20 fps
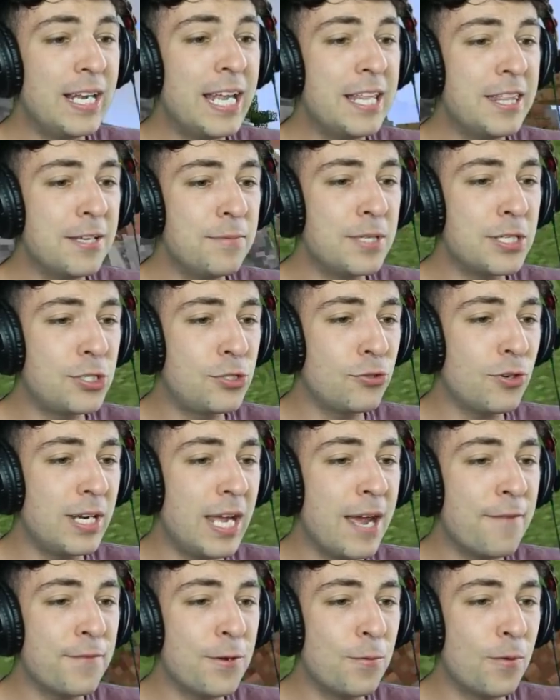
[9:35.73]
let them destroy
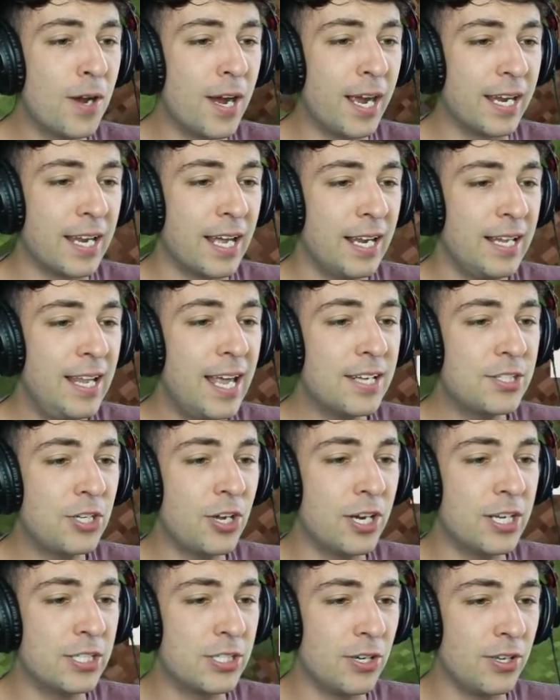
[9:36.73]
everyone. Let's
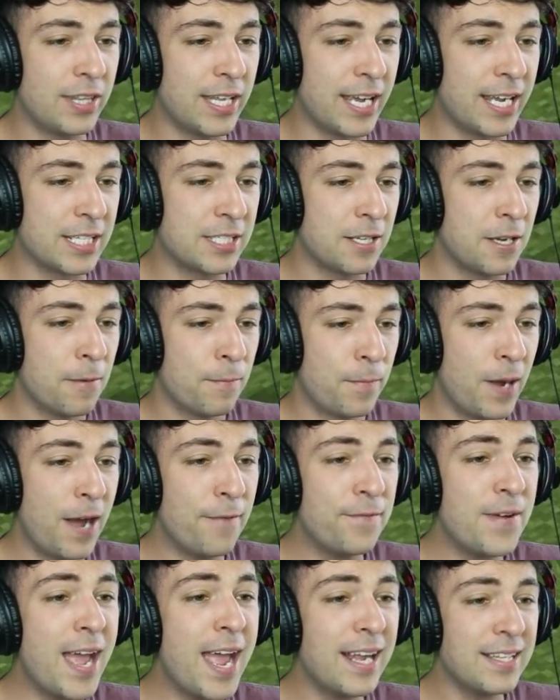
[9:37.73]
go and do this.
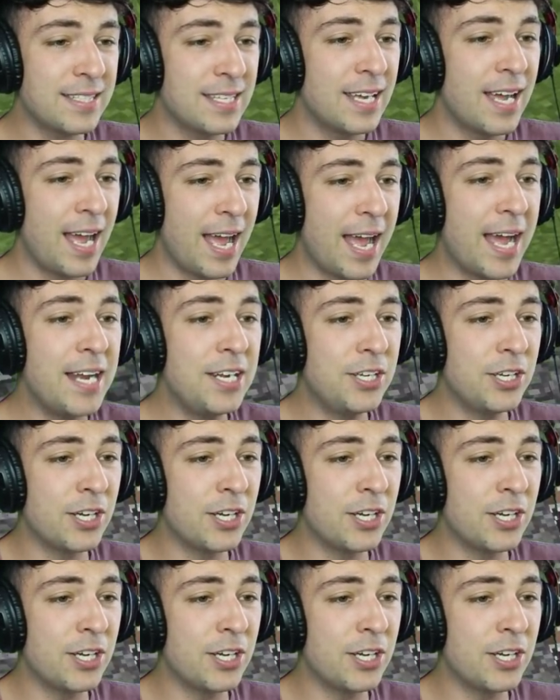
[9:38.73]
Perfect and